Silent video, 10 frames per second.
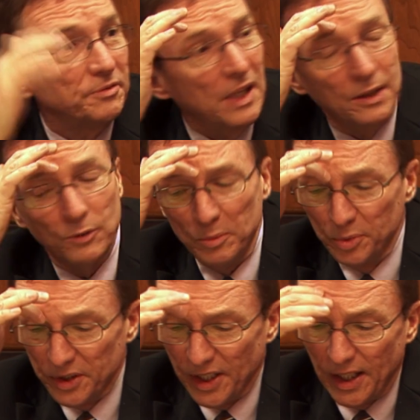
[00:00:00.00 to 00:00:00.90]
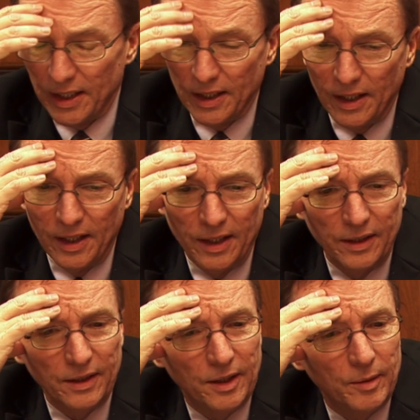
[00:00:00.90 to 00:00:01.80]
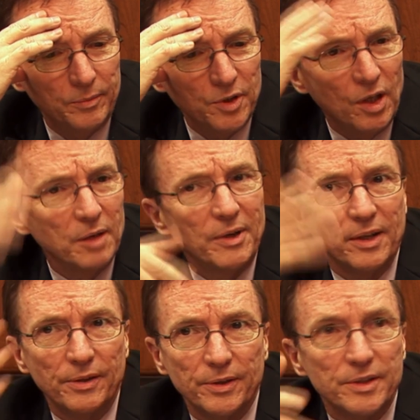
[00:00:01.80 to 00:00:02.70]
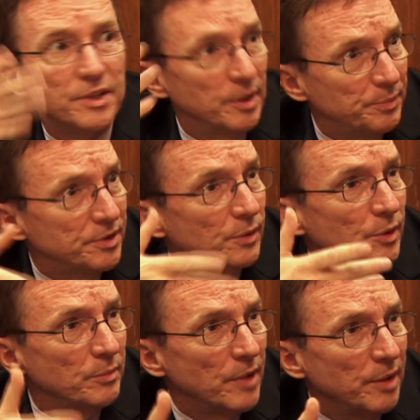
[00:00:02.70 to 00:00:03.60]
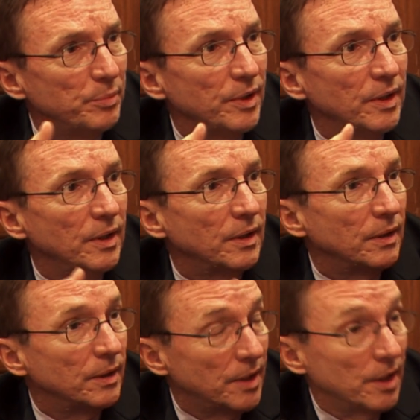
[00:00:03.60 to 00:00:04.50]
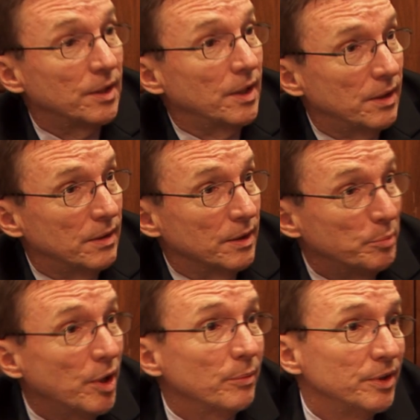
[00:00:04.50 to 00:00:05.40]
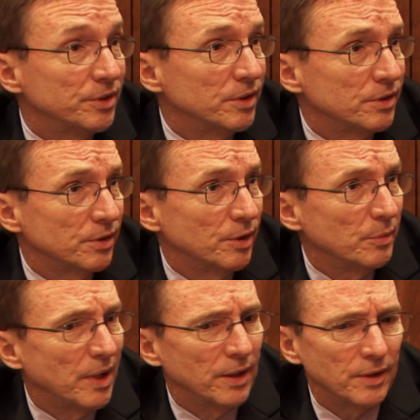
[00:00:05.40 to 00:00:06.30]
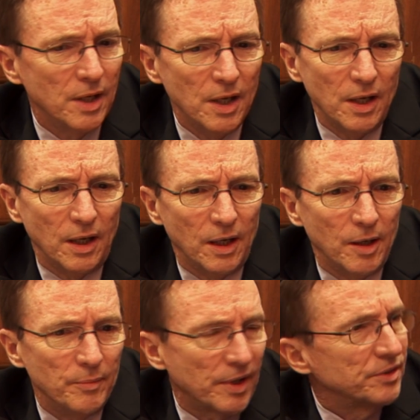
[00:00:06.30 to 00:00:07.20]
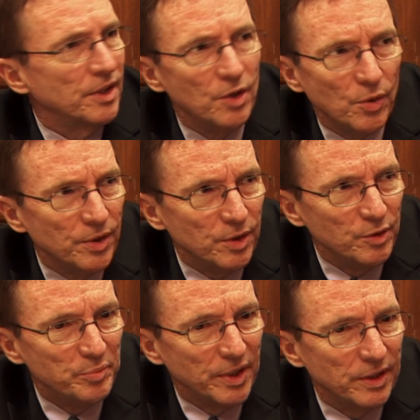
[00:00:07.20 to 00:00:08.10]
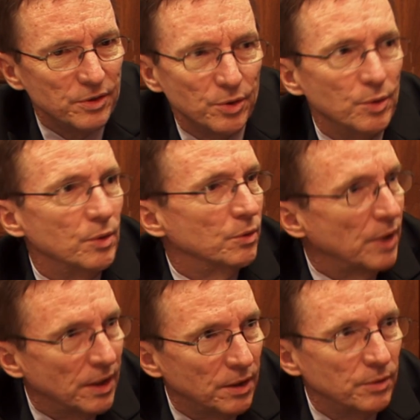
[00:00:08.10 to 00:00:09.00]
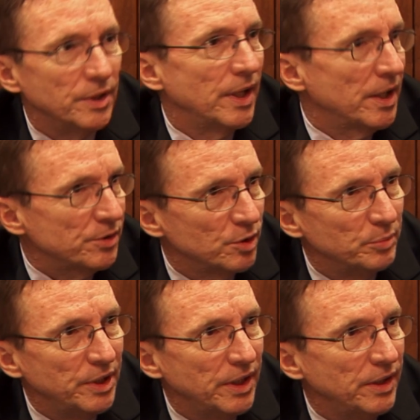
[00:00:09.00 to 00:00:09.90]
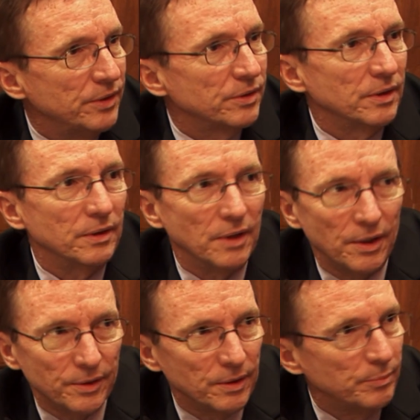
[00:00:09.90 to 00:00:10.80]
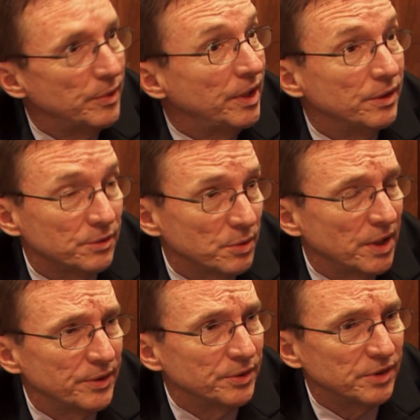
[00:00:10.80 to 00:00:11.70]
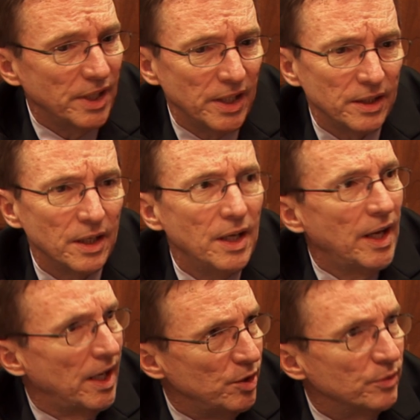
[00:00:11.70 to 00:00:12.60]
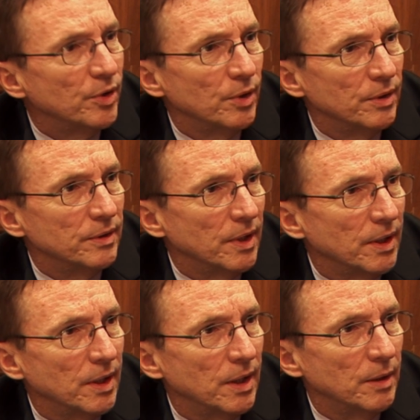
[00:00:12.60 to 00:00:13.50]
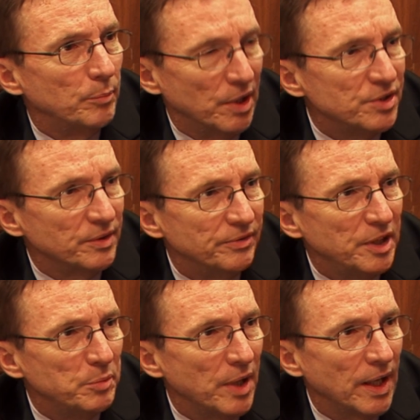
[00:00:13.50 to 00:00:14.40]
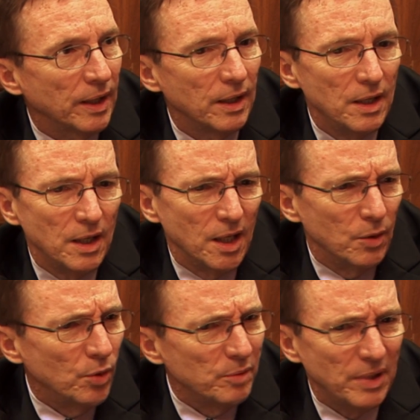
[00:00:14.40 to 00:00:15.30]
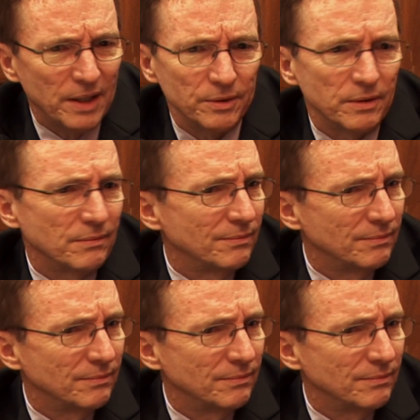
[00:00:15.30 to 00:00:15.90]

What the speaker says: follow up with that and talk about other tips that we might be that the department is concerned about, because I know that you've been to Arello and national meetings and other meetings throughout the state, and you've heard a bunch of feedback. What about